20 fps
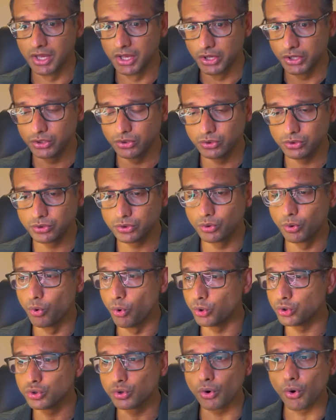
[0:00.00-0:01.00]
You go
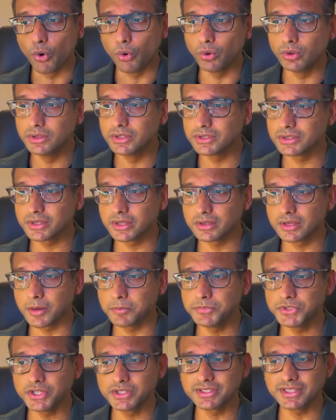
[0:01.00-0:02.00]
through all the
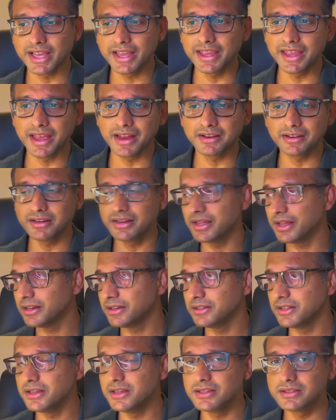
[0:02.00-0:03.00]
subjects, psychiatry and
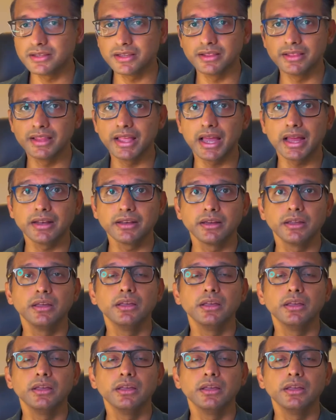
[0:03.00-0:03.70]
this and that.